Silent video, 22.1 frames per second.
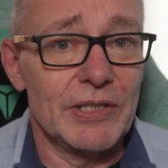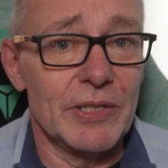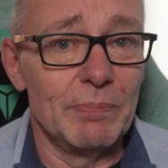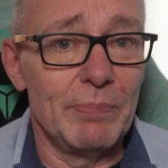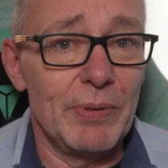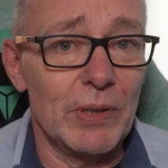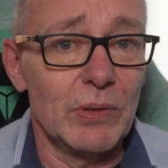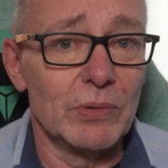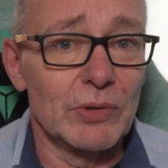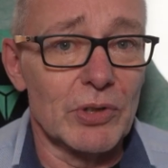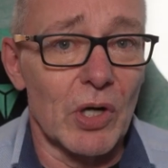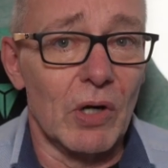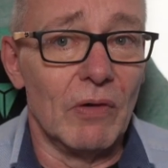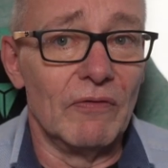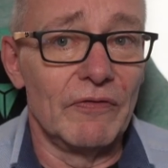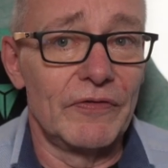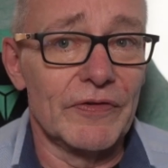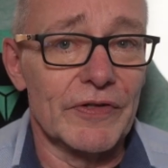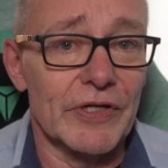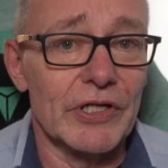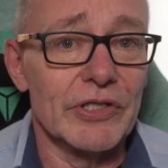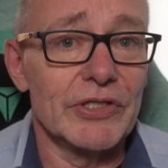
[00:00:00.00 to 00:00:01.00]
to build
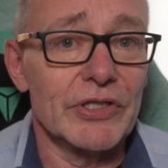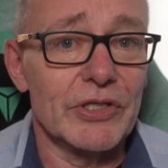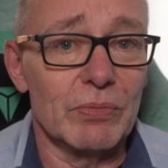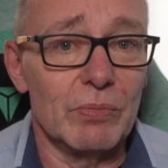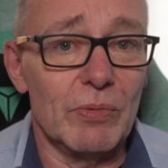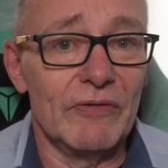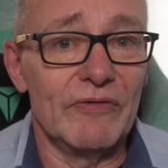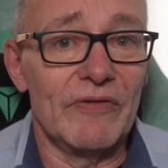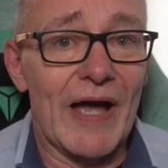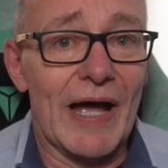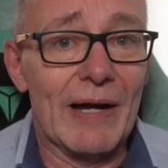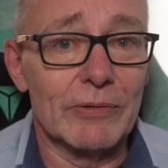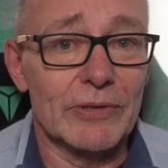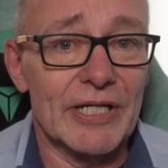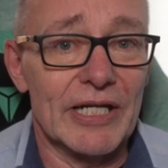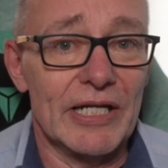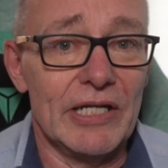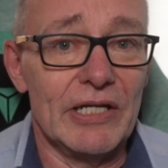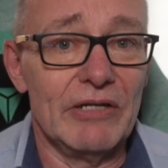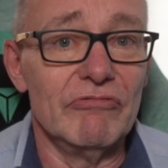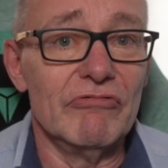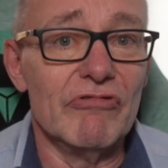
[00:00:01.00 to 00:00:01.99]
confidence without
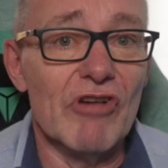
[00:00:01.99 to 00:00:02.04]
any